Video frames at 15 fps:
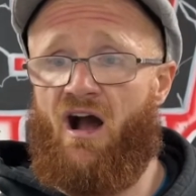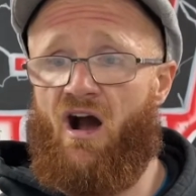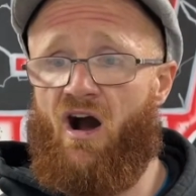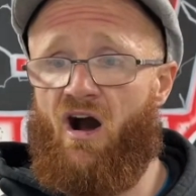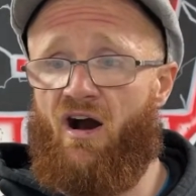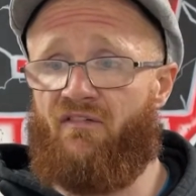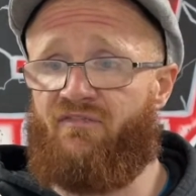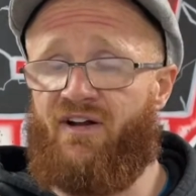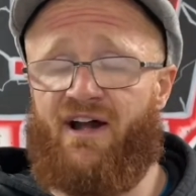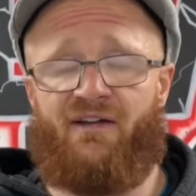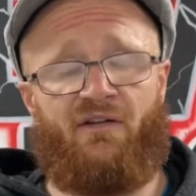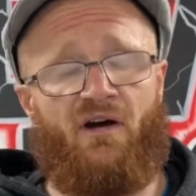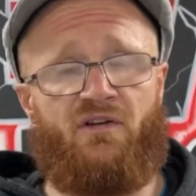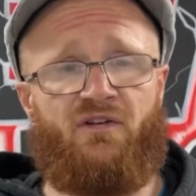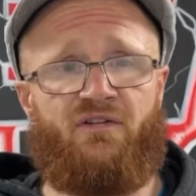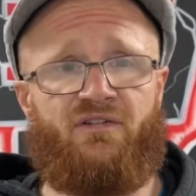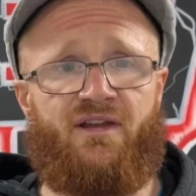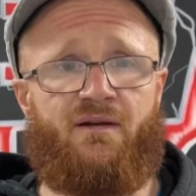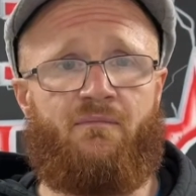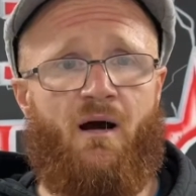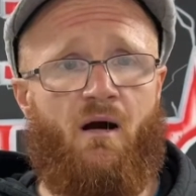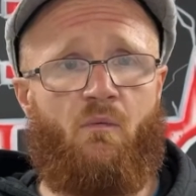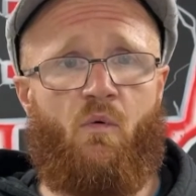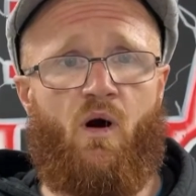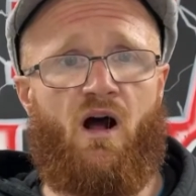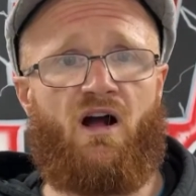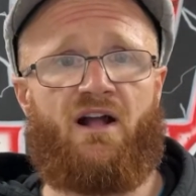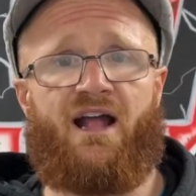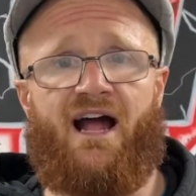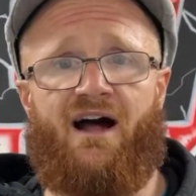I found I use it in my
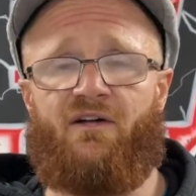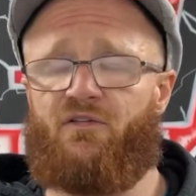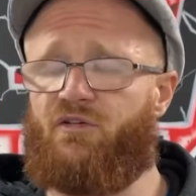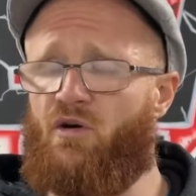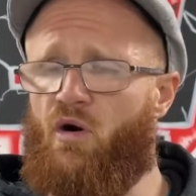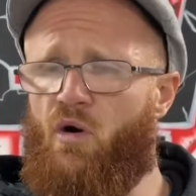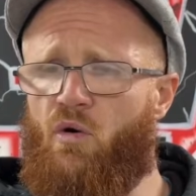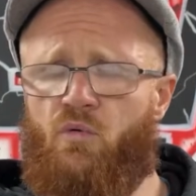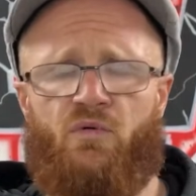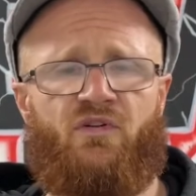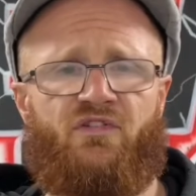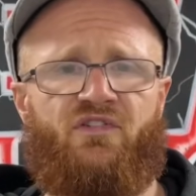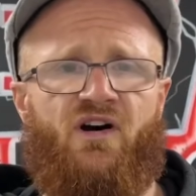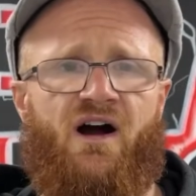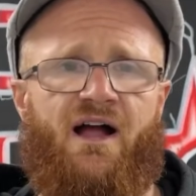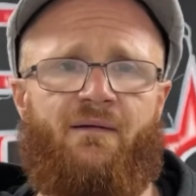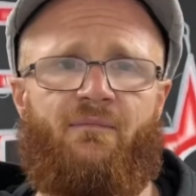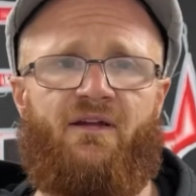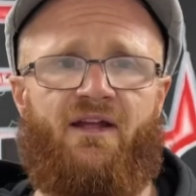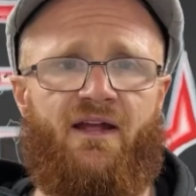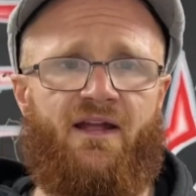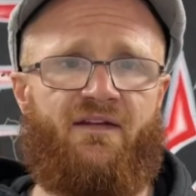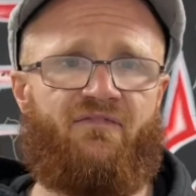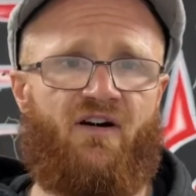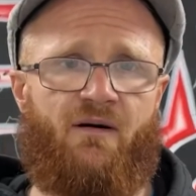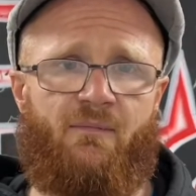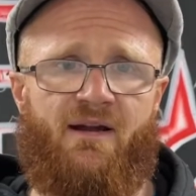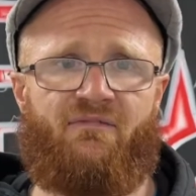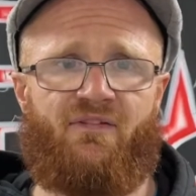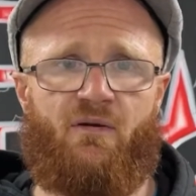workouts all the time. If
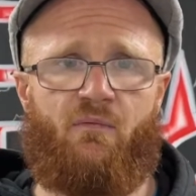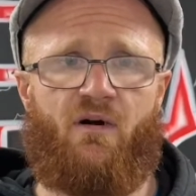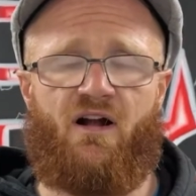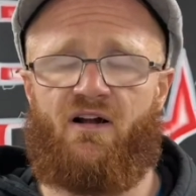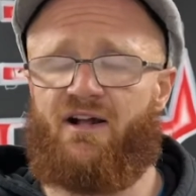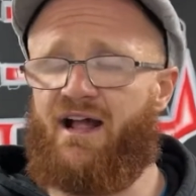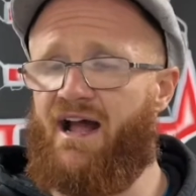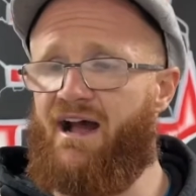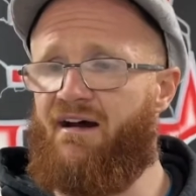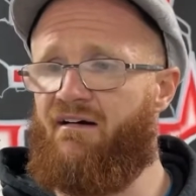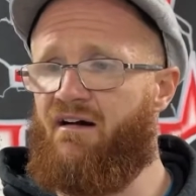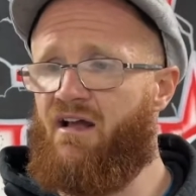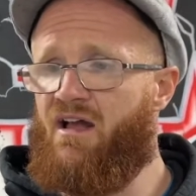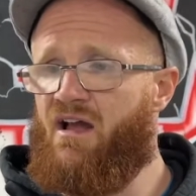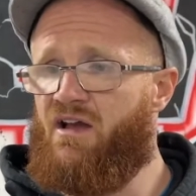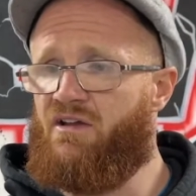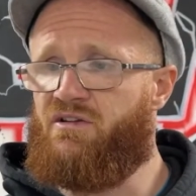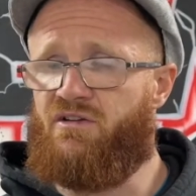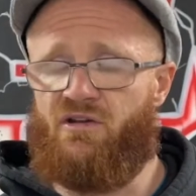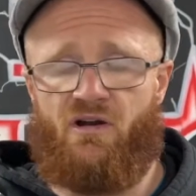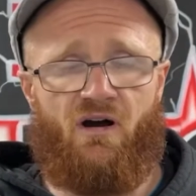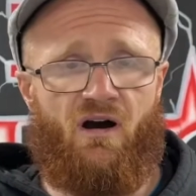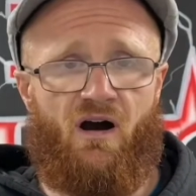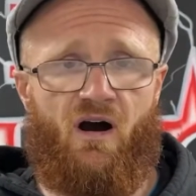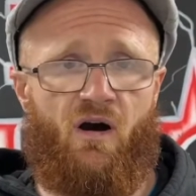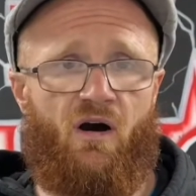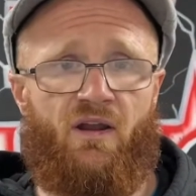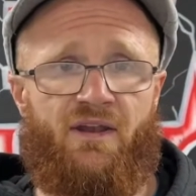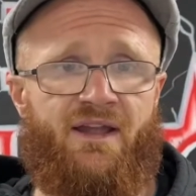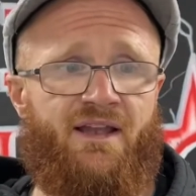I'm having a workout,
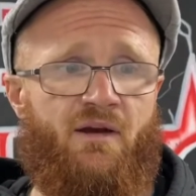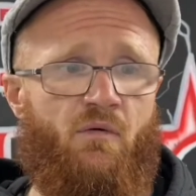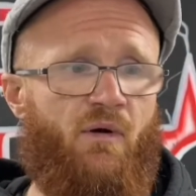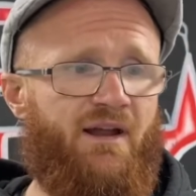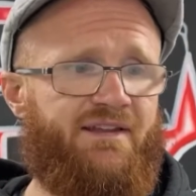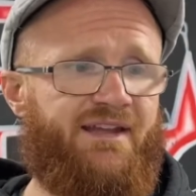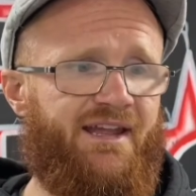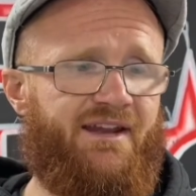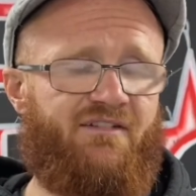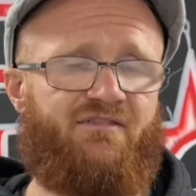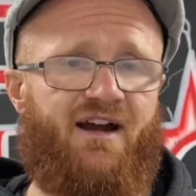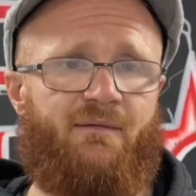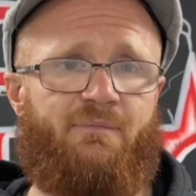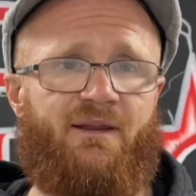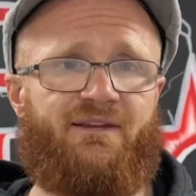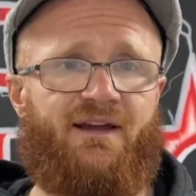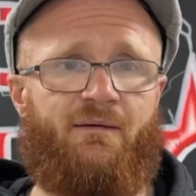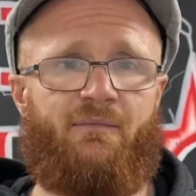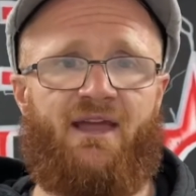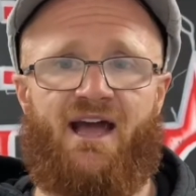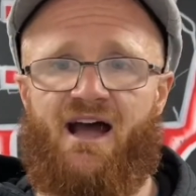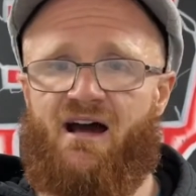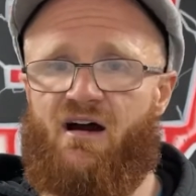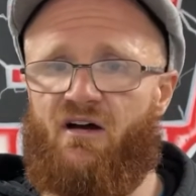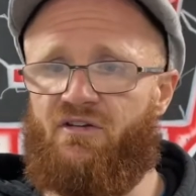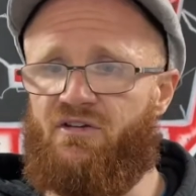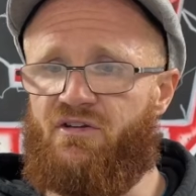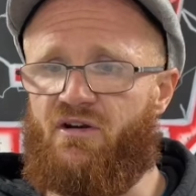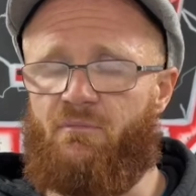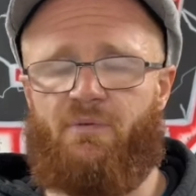I nearly always get the grappling dummy
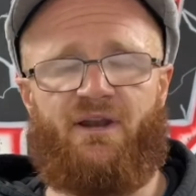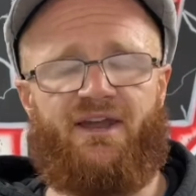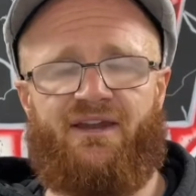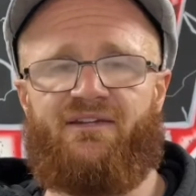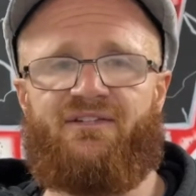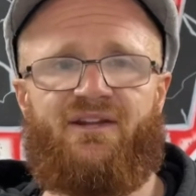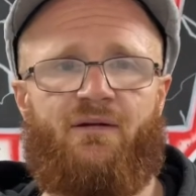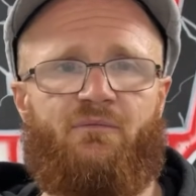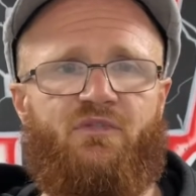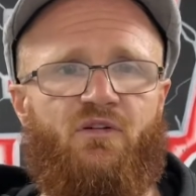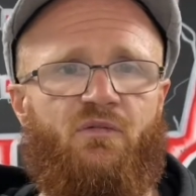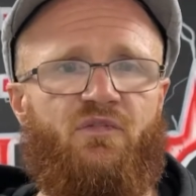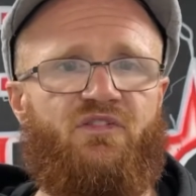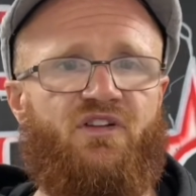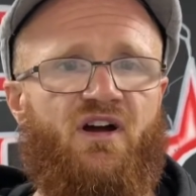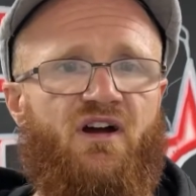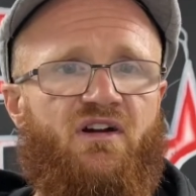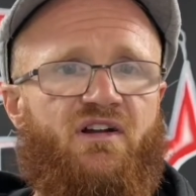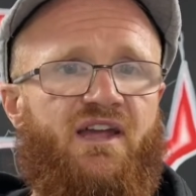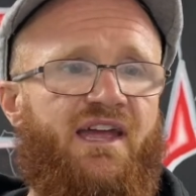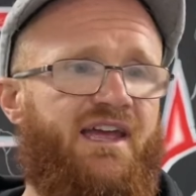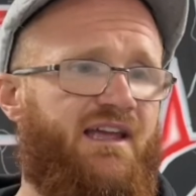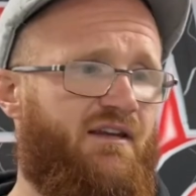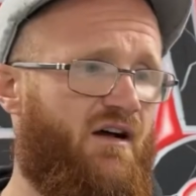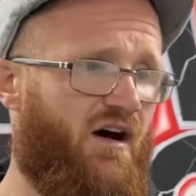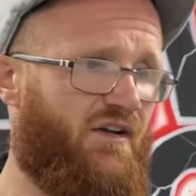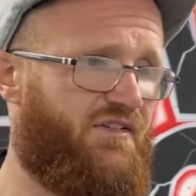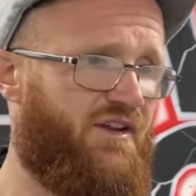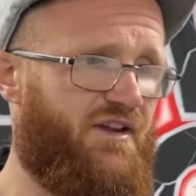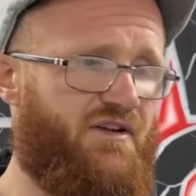out. You could put it in some sort of circuit. Like
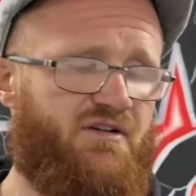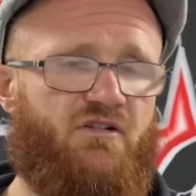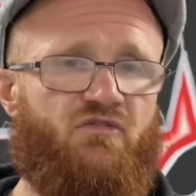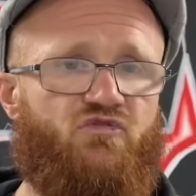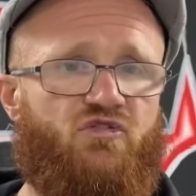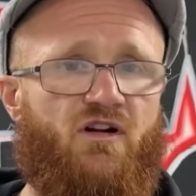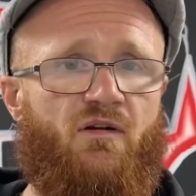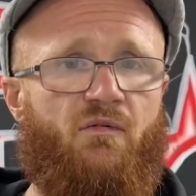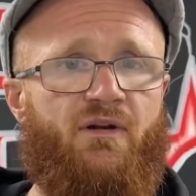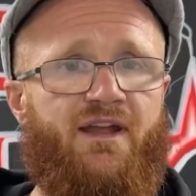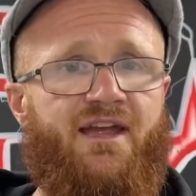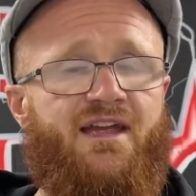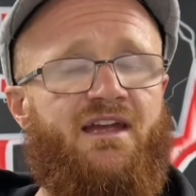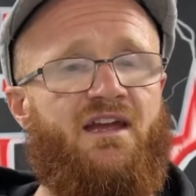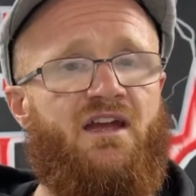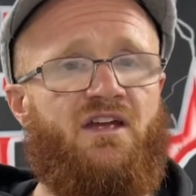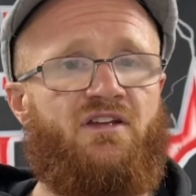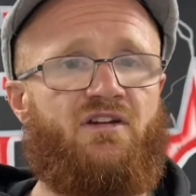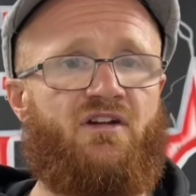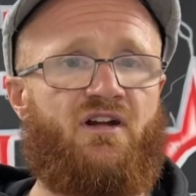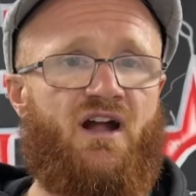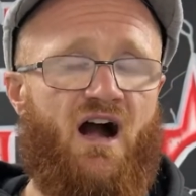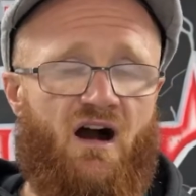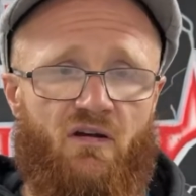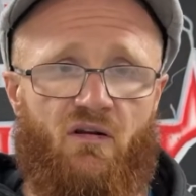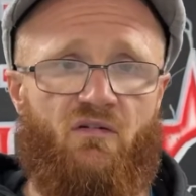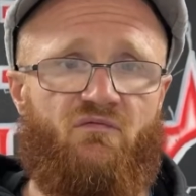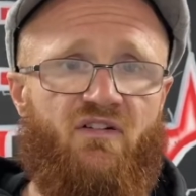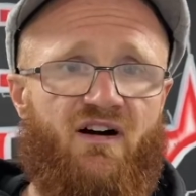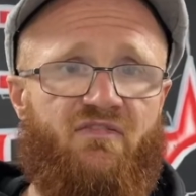I said, you could drill on it. You could go a
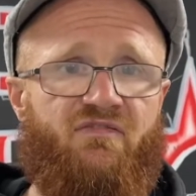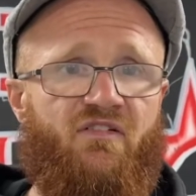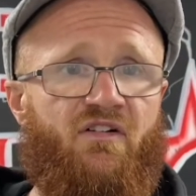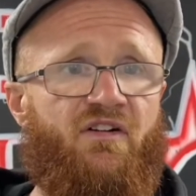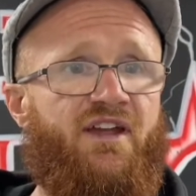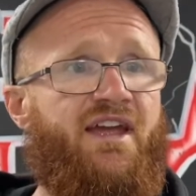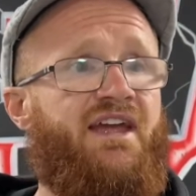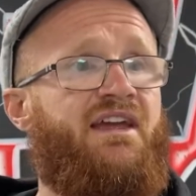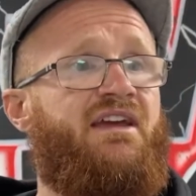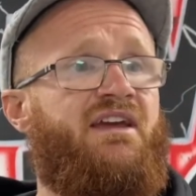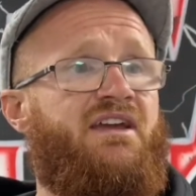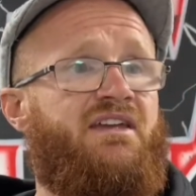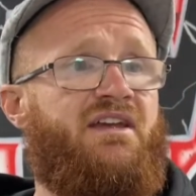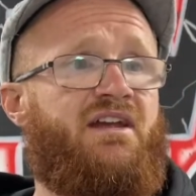lot rougher on it. You